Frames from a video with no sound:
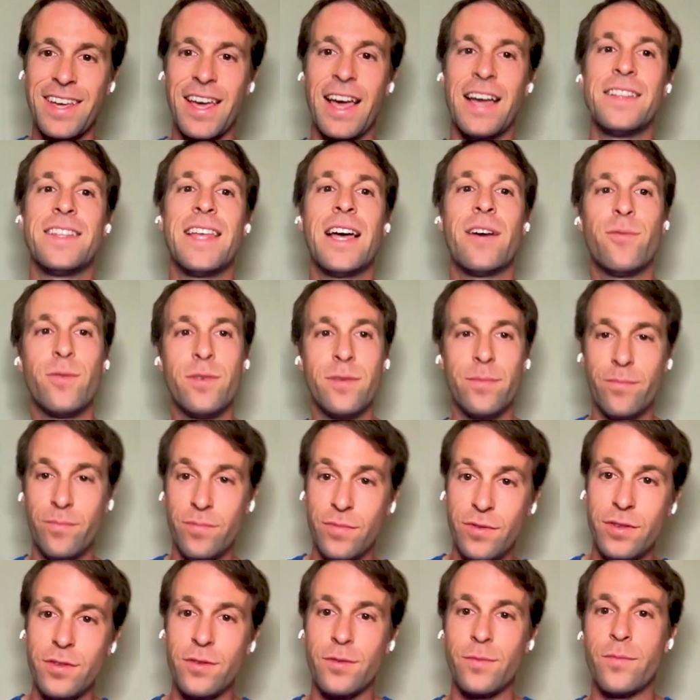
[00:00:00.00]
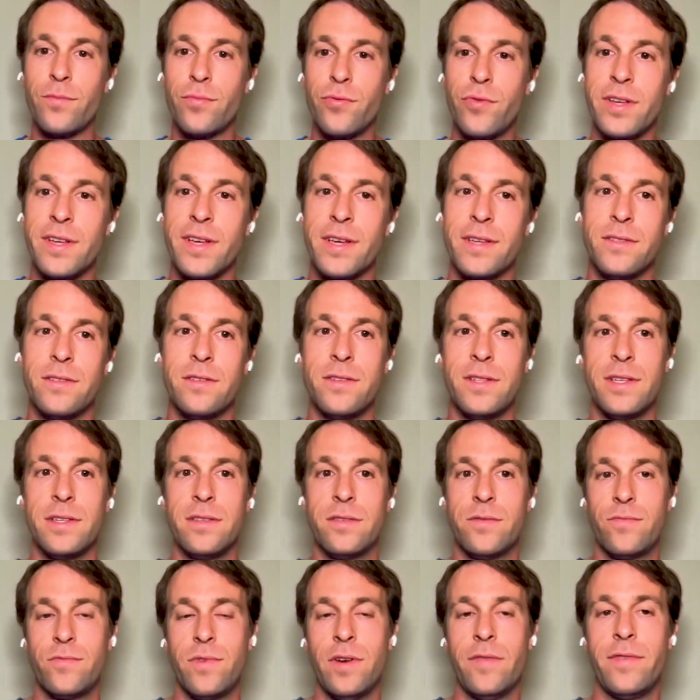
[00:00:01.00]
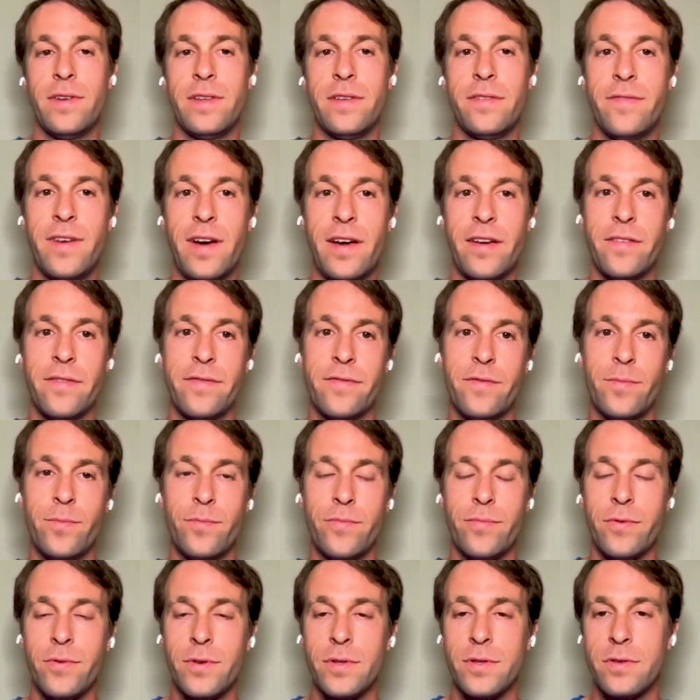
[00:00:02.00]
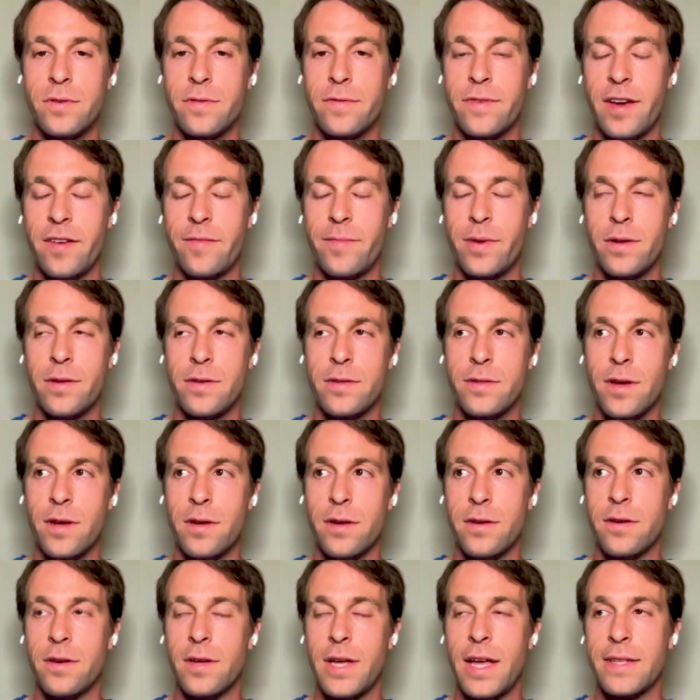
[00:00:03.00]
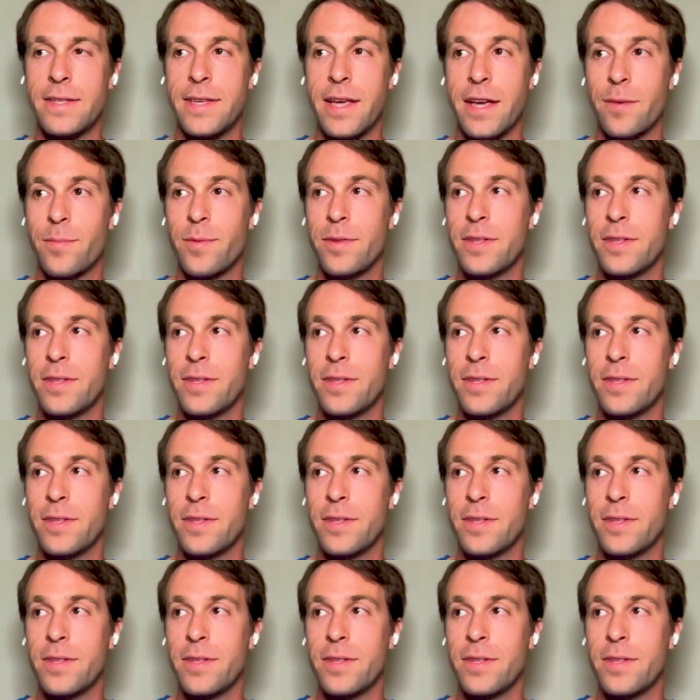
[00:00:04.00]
And that would you know, bring us to this roughly $5.25 billion attack.